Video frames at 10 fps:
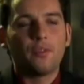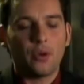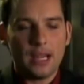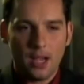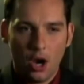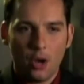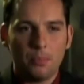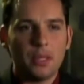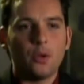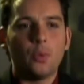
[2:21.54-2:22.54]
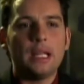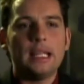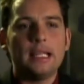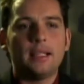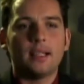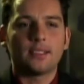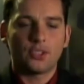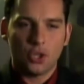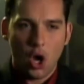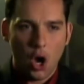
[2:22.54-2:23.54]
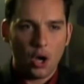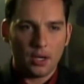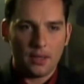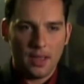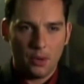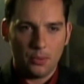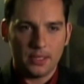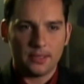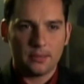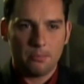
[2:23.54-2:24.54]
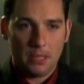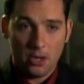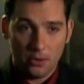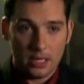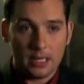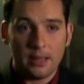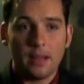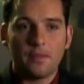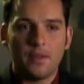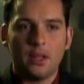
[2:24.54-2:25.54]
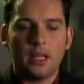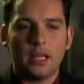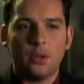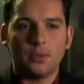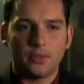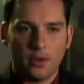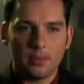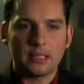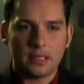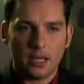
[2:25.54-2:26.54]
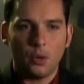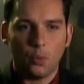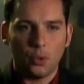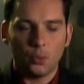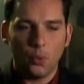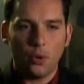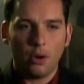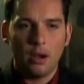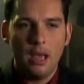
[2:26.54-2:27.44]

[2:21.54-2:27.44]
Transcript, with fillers: For In a Heartbeat, we needed a song that was period, that felt like it was from the Second World War.